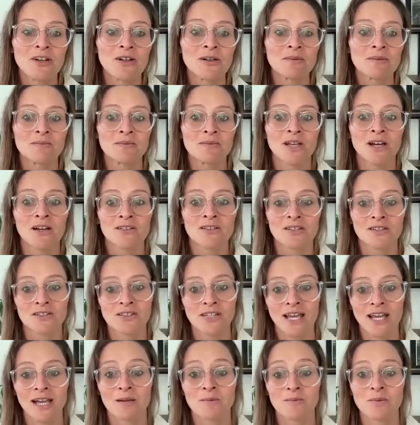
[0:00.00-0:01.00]
from Dr.
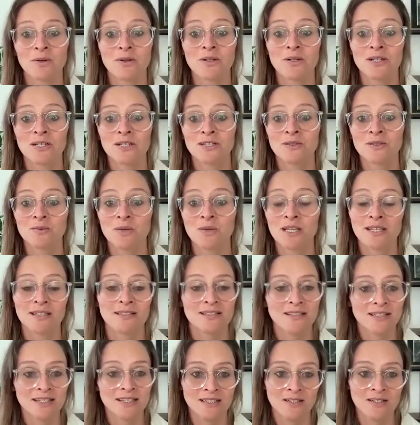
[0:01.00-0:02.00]
Zach Bush. We
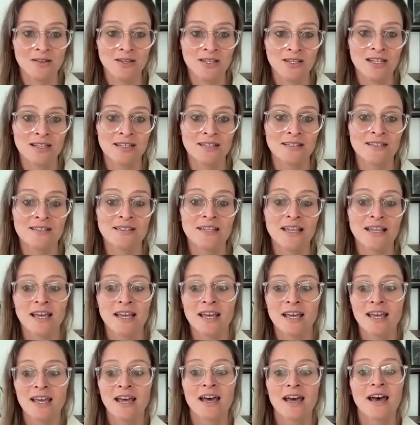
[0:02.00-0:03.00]
can send you these.
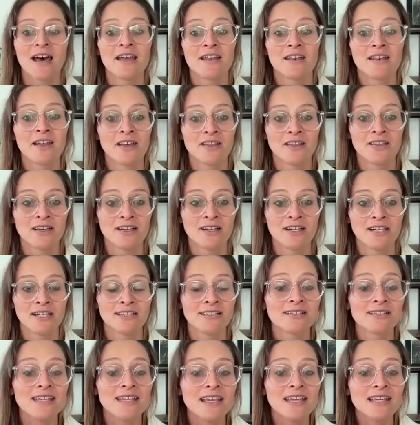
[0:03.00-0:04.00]
Another
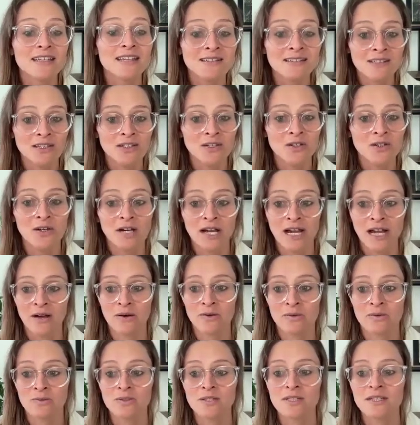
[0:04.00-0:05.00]
is Kiss the
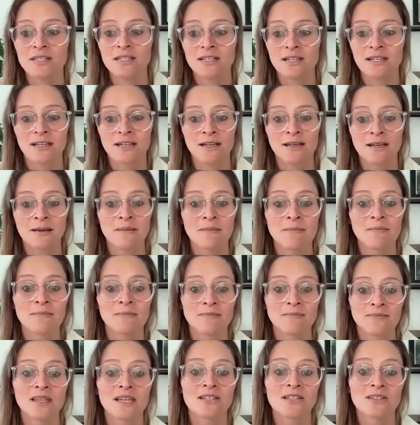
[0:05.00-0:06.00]
Ground,
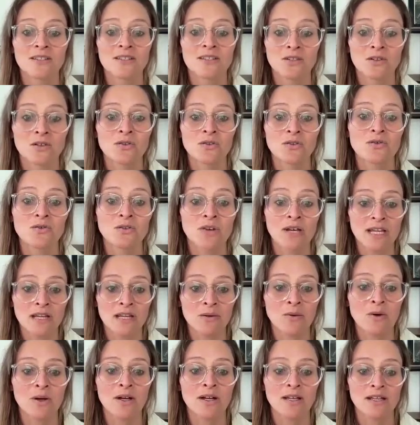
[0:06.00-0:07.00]
is a
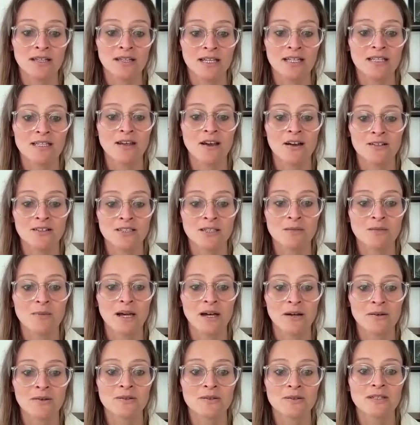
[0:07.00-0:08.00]
great one that talks
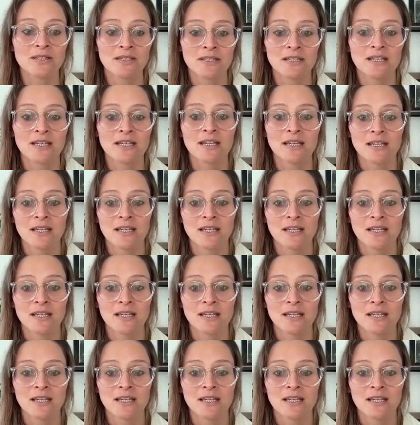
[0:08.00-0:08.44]
about